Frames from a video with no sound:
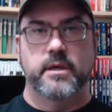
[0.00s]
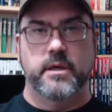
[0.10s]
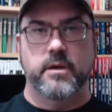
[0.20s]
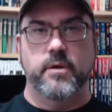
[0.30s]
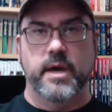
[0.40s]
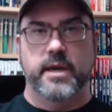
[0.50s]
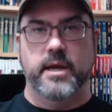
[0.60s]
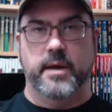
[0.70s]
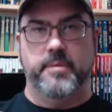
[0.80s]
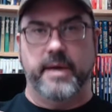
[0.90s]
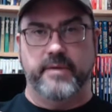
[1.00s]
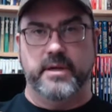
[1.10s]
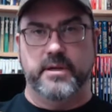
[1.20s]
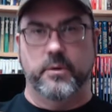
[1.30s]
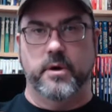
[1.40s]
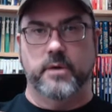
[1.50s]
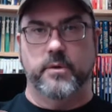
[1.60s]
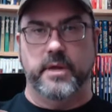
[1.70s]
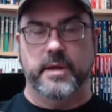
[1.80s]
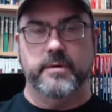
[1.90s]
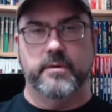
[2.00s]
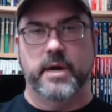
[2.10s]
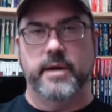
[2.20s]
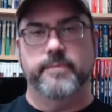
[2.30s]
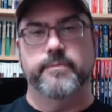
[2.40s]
you end up having to work within, right?